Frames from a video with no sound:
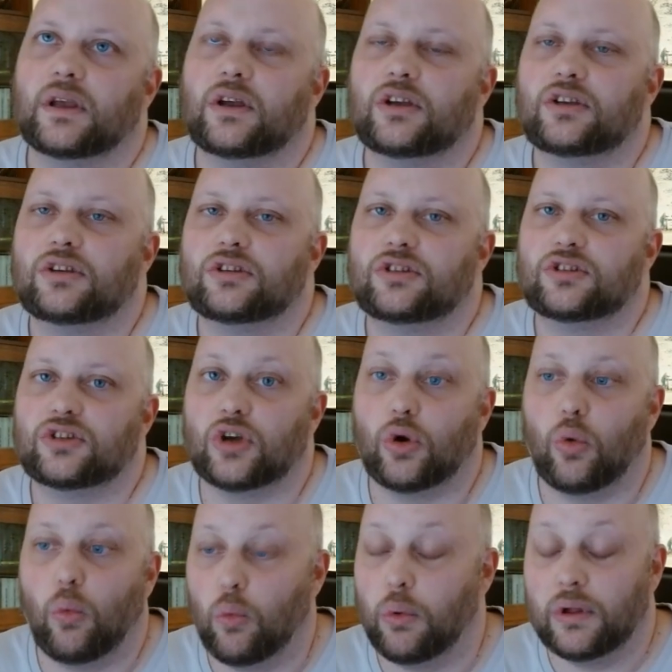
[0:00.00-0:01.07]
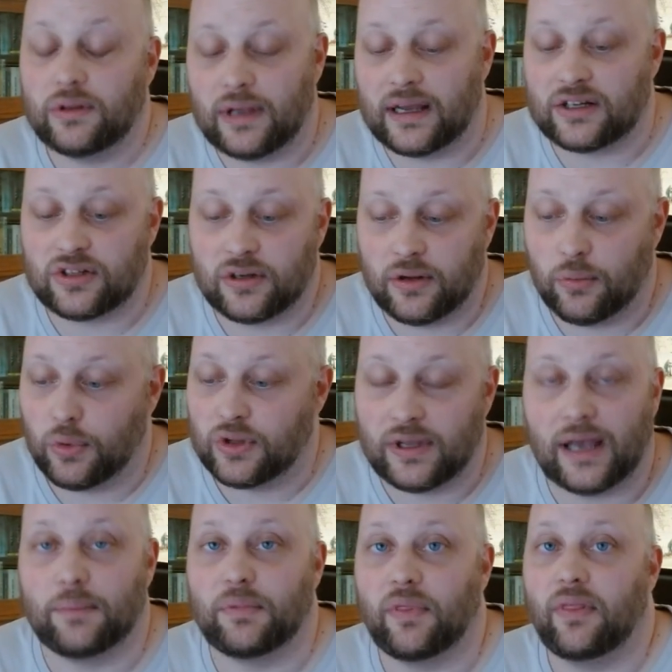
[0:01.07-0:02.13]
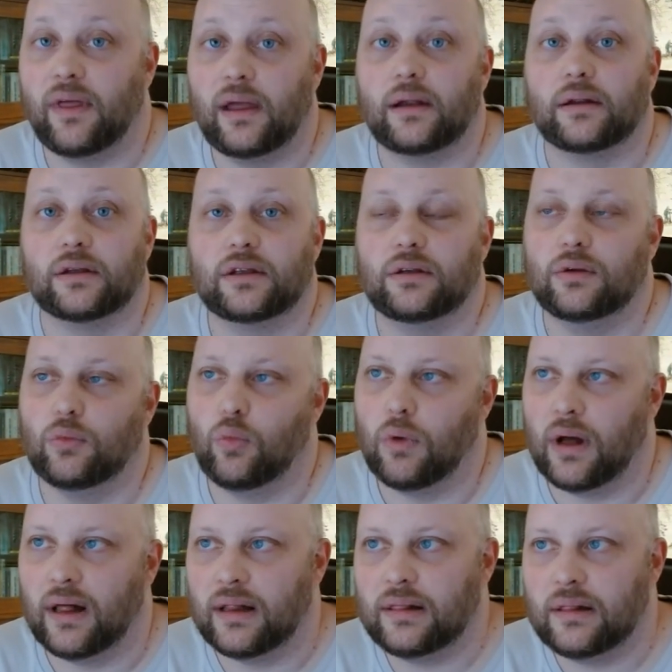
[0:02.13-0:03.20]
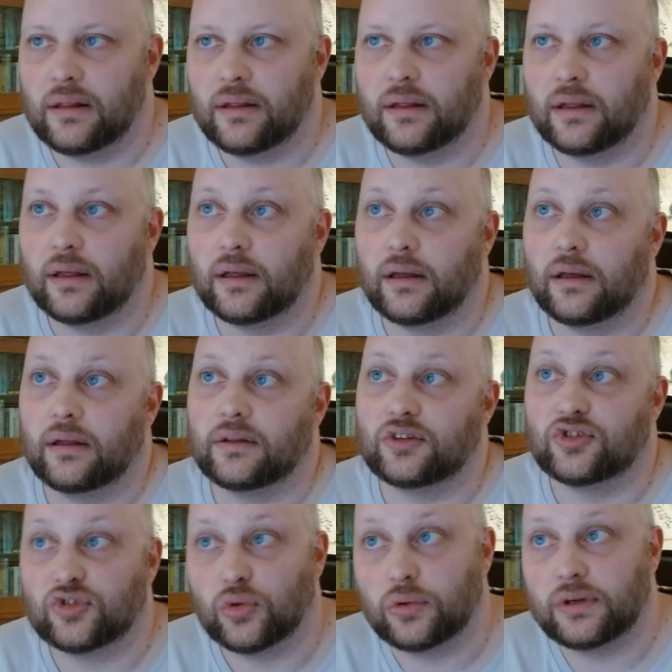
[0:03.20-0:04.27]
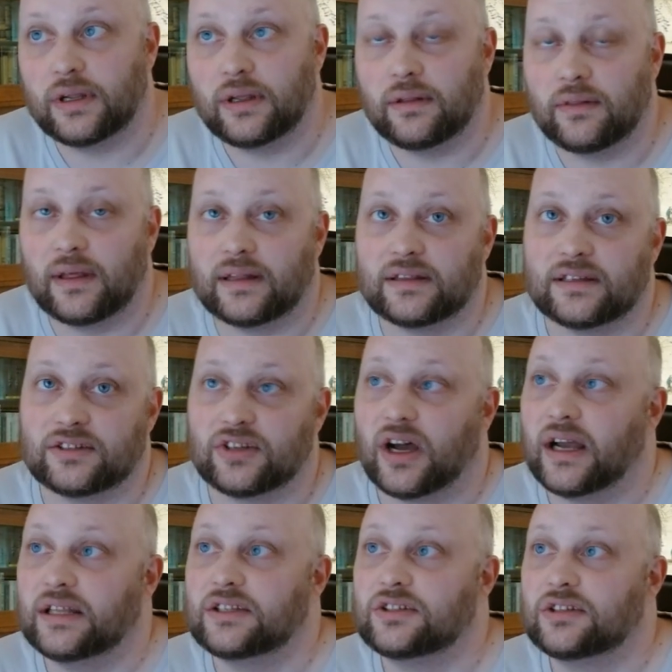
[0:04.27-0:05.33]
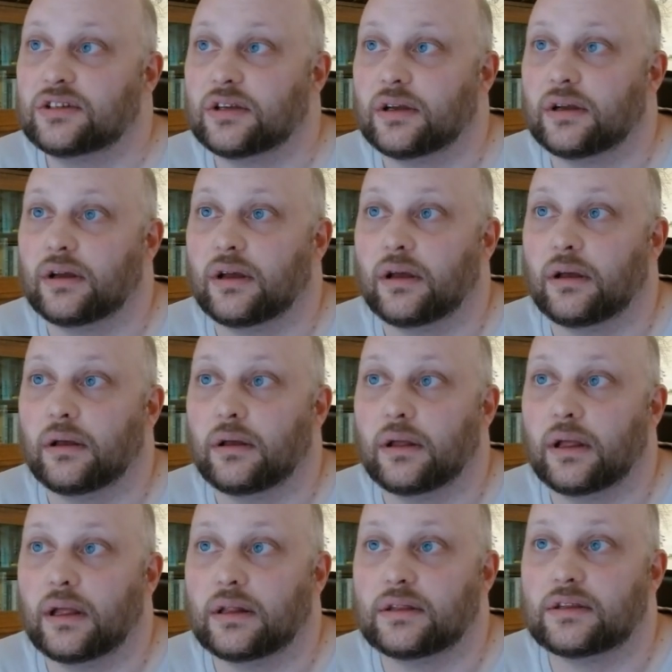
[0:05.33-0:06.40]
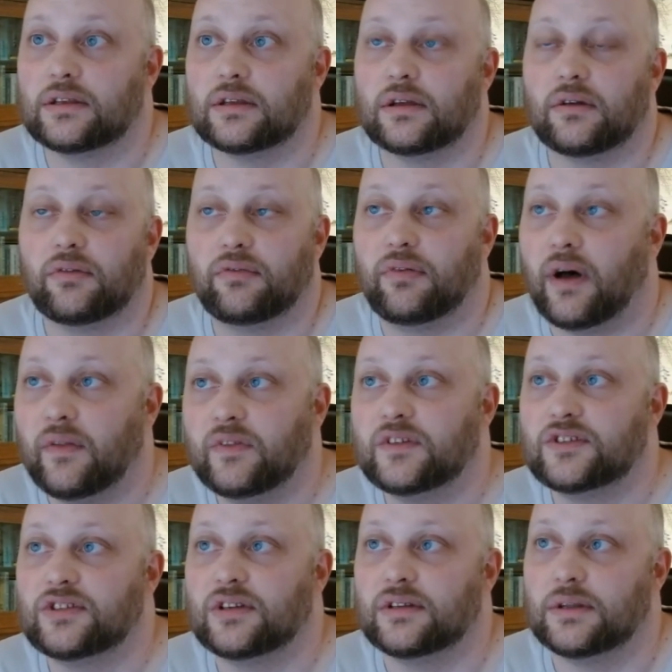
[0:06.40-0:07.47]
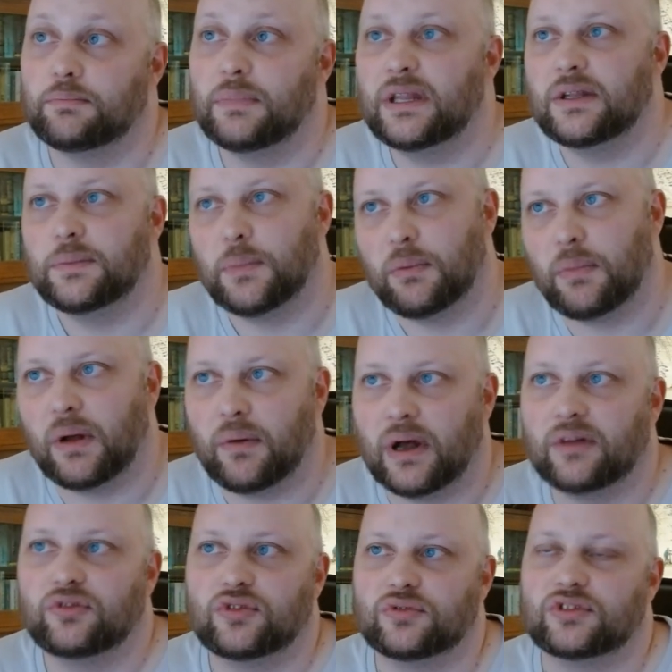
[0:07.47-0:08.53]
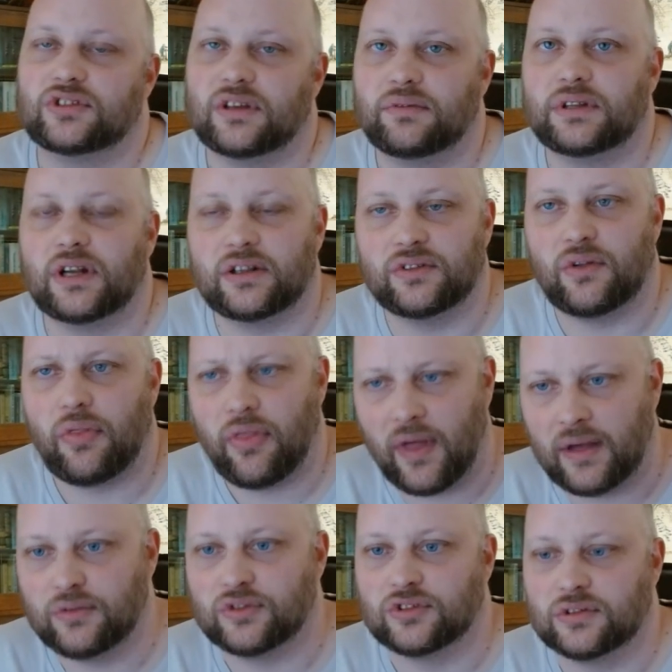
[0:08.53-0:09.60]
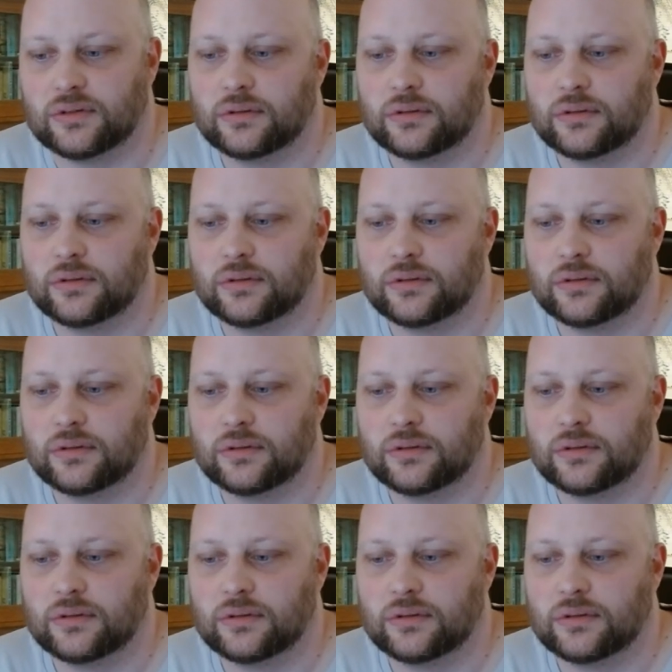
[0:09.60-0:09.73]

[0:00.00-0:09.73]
So what actually what happened there? Well, the Storting then decides it funds the minimum amount of 700,000